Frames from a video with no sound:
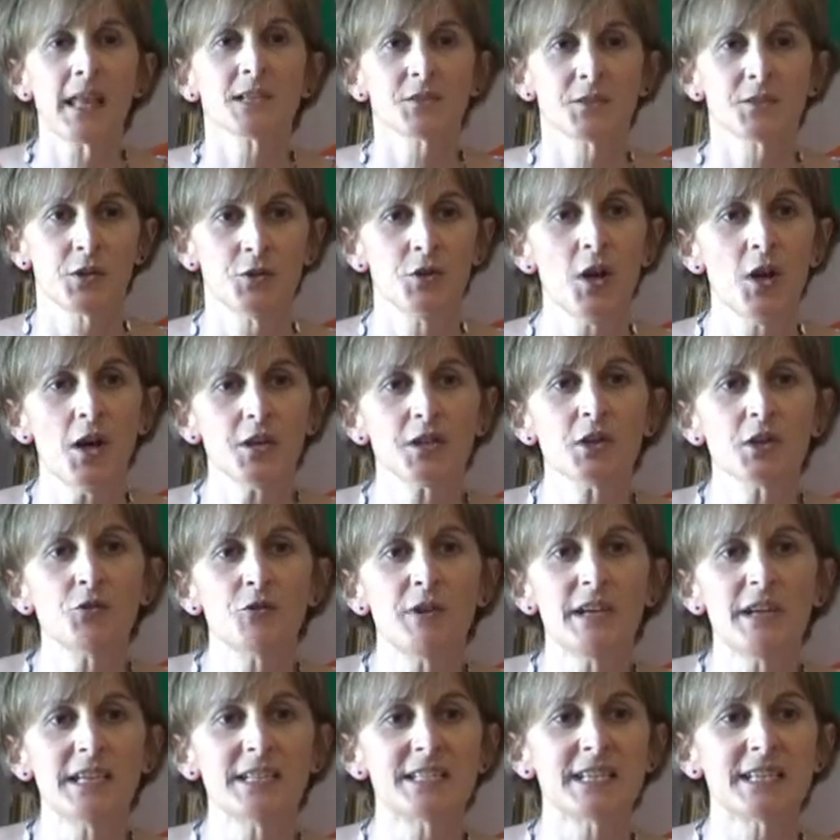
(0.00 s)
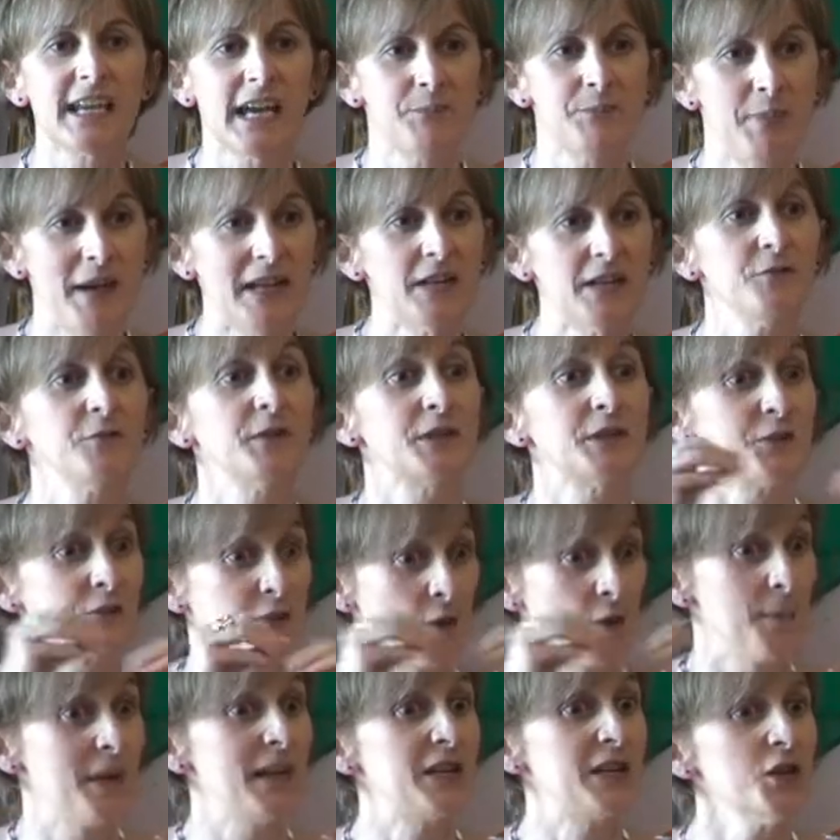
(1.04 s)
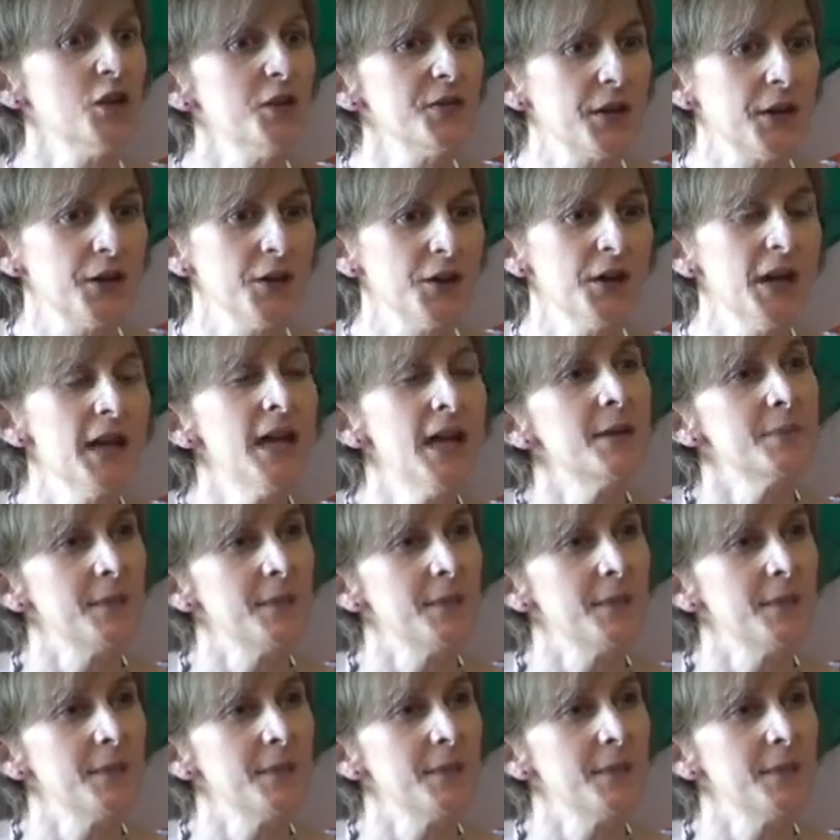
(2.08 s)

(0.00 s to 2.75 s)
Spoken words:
So they're not agreeing to get benefits from each other,